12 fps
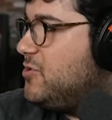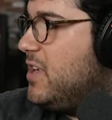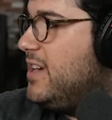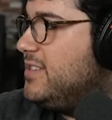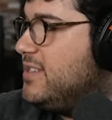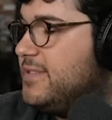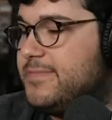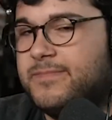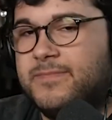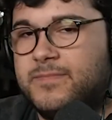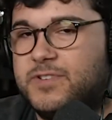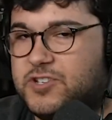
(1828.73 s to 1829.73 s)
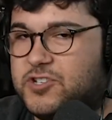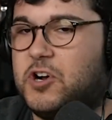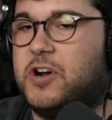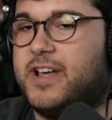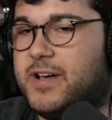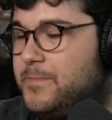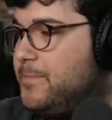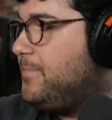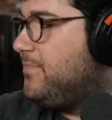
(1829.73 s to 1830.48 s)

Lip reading: trying to start up,